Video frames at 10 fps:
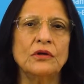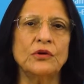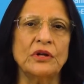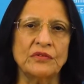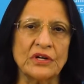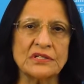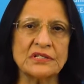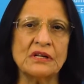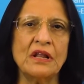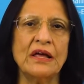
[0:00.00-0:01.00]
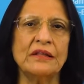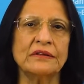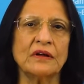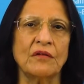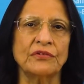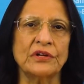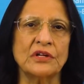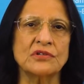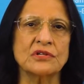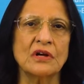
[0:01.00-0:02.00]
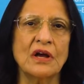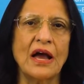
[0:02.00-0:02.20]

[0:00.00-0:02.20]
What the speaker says: universal health coverage,